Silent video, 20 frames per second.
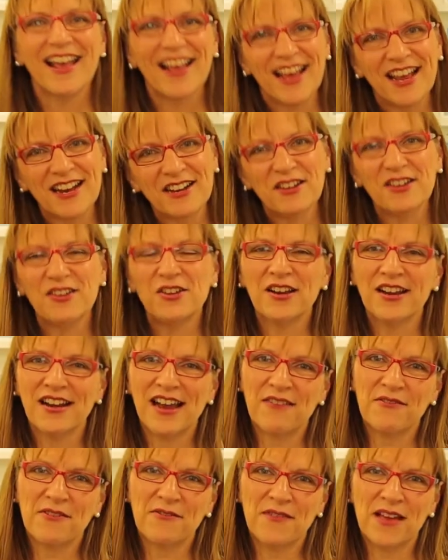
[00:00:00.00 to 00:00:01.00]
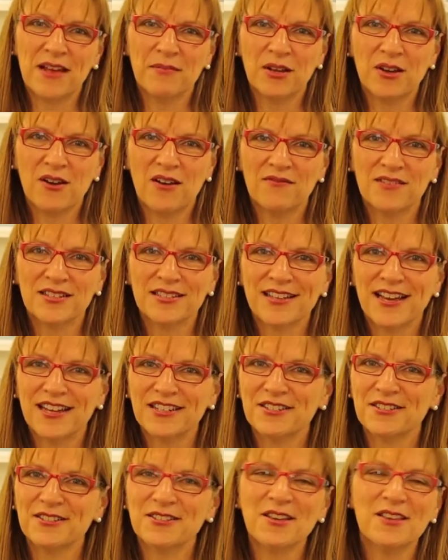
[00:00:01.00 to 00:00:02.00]
and you can have a family
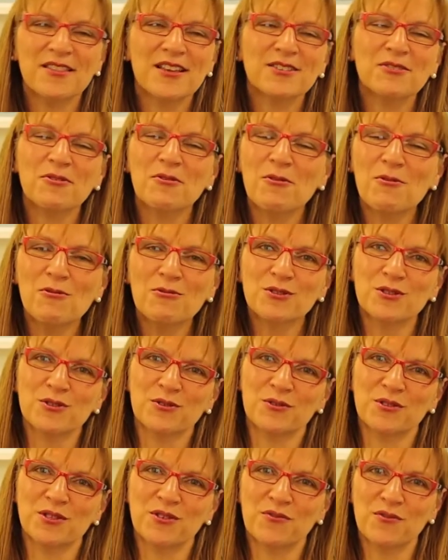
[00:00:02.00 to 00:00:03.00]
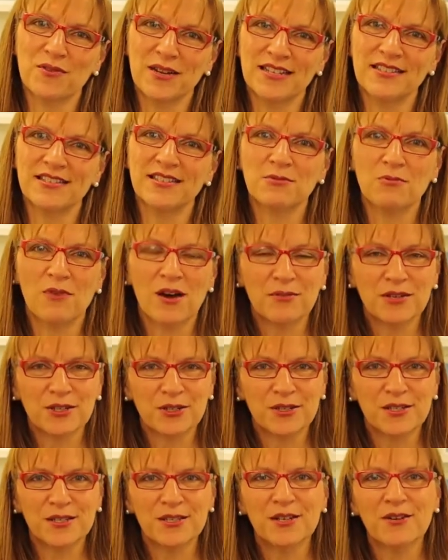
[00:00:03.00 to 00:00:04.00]
conversation. So there's all sorts of reasons why we
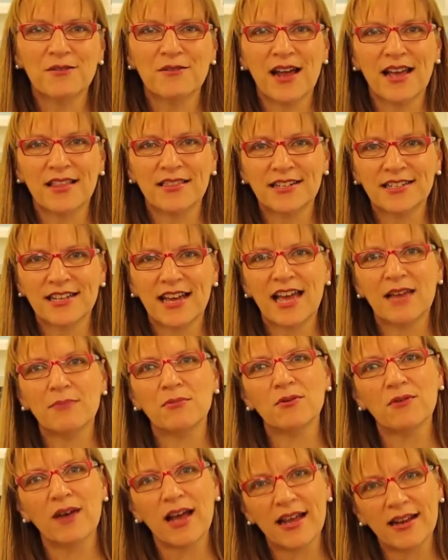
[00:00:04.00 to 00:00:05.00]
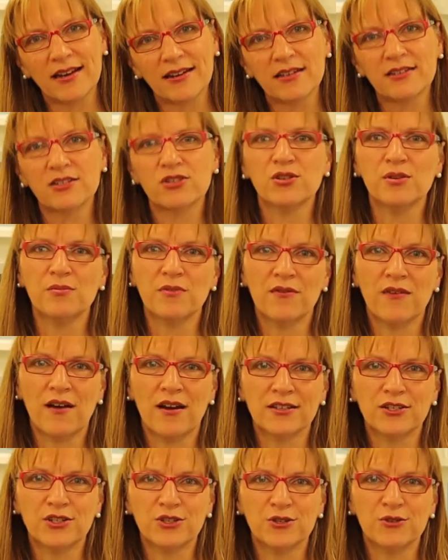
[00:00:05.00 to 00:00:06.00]
should sit around the table and
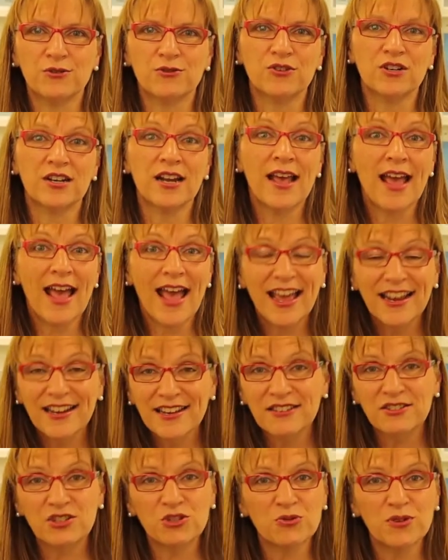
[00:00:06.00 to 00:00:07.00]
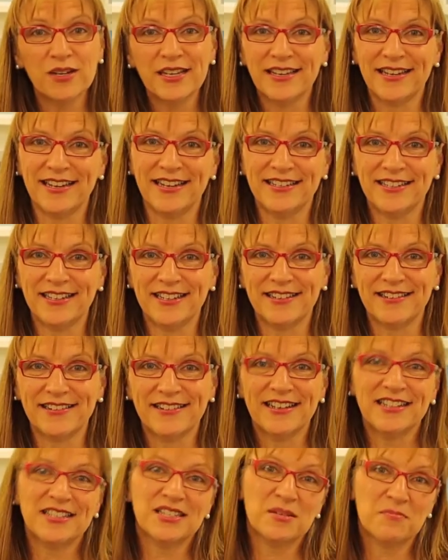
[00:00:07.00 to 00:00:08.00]
supervise children and enjoy eating.
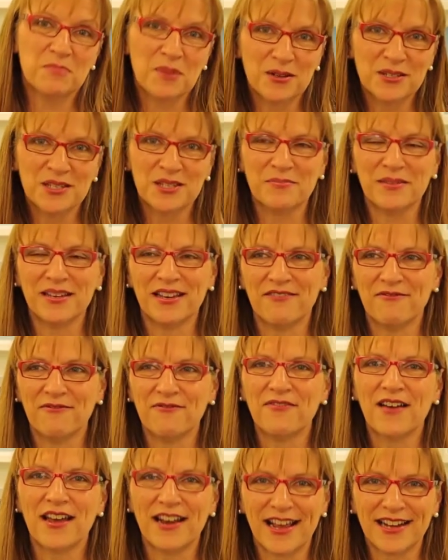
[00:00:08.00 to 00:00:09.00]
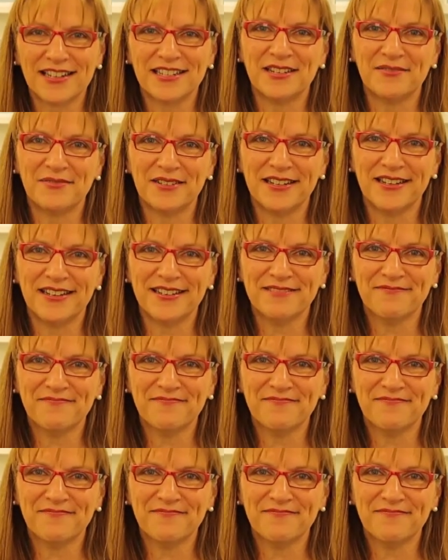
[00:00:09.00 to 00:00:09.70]
It's supposed to be a fun activity.